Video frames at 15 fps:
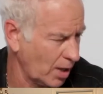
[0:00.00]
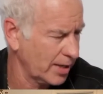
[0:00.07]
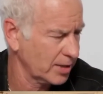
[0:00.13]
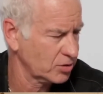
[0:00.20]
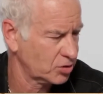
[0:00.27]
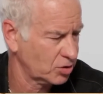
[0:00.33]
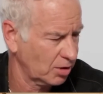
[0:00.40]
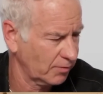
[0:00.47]
why
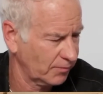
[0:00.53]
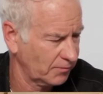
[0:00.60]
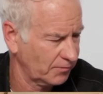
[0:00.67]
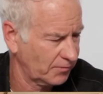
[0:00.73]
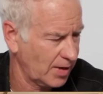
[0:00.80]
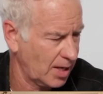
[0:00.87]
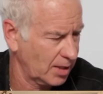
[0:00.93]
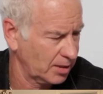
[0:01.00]
has serve and
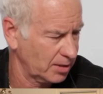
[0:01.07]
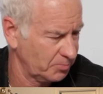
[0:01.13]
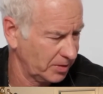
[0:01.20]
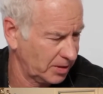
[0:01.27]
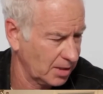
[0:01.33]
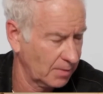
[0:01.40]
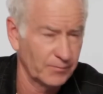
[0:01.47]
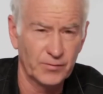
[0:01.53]
volley
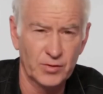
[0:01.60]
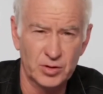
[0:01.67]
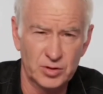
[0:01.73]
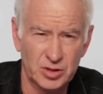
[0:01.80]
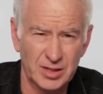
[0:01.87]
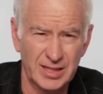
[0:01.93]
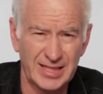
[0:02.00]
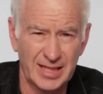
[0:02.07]
become
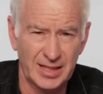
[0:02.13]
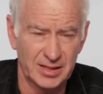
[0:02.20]
virtually